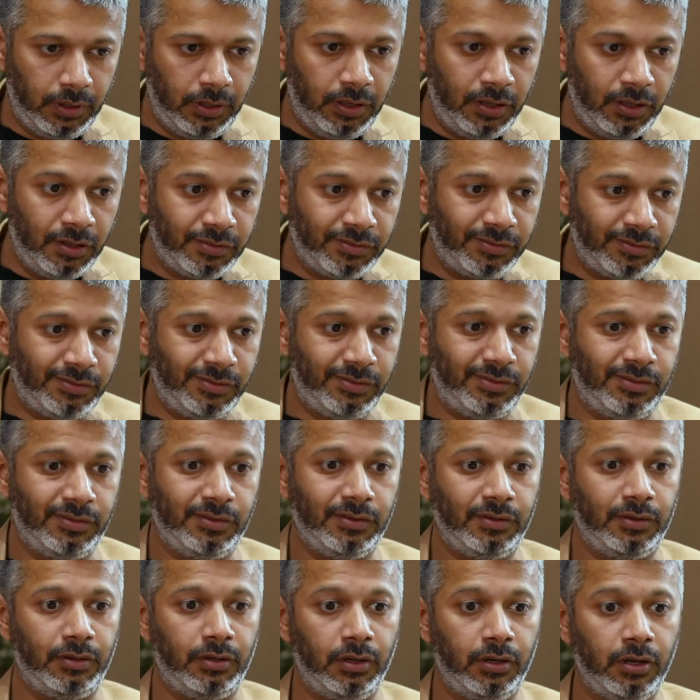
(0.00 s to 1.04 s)
is
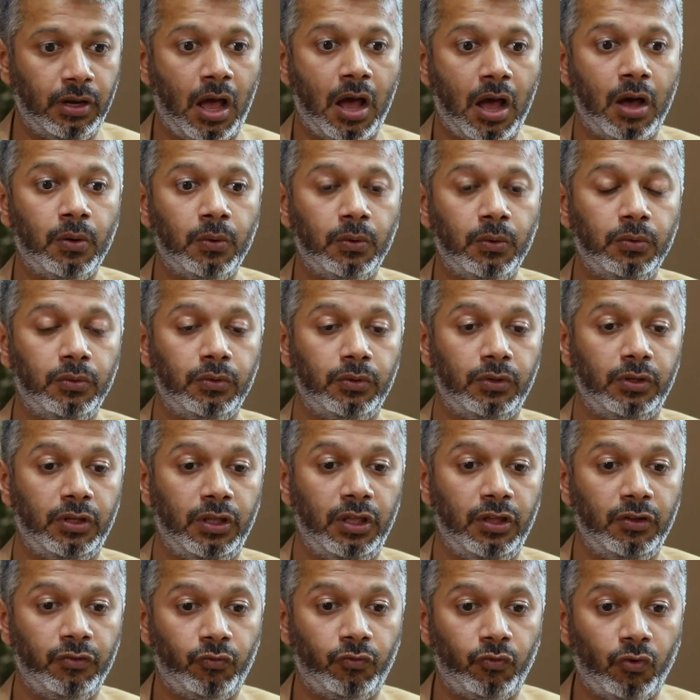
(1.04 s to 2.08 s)
now
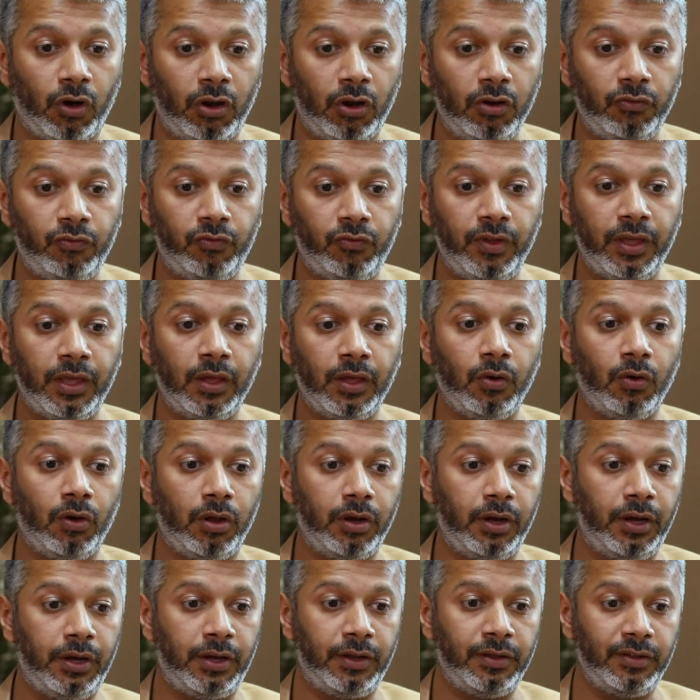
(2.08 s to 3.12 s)
evolving,
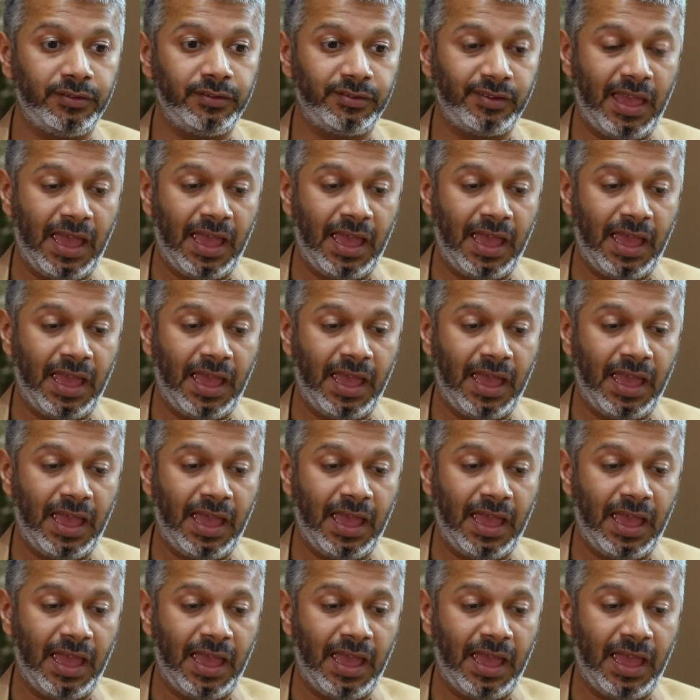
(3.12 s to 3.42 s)
or it is